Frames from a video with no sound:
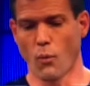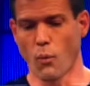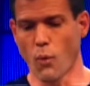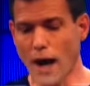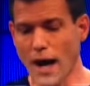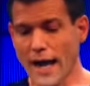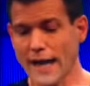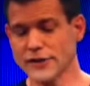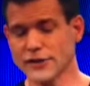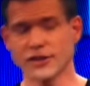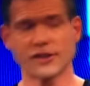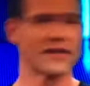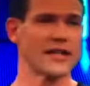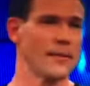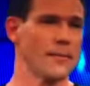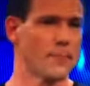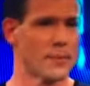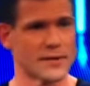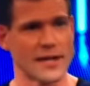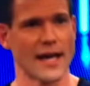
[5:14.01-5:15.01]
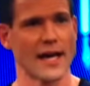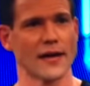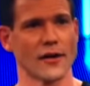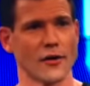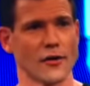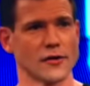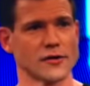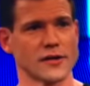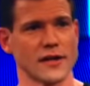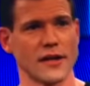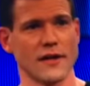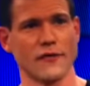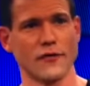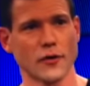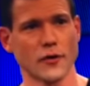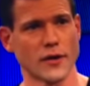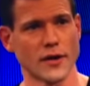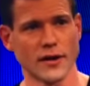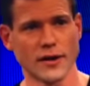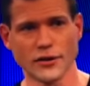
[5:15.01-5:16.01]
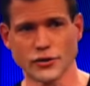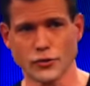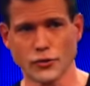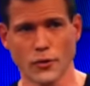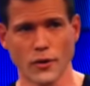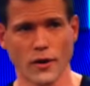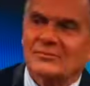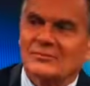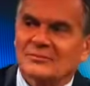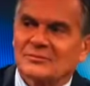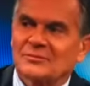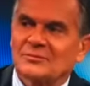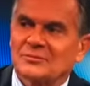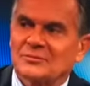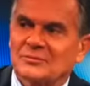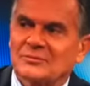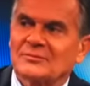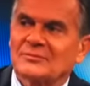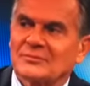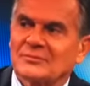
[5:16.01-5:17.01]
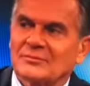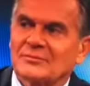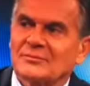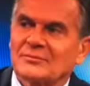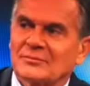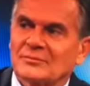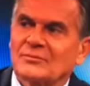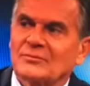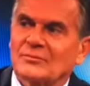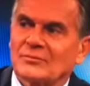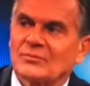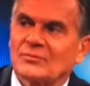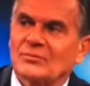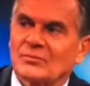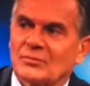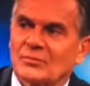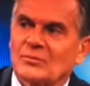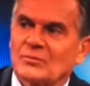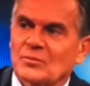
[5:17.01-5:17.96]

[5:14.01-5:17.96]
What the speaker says: why just eat potatoes if you can enjoy all the other wonderful foods in the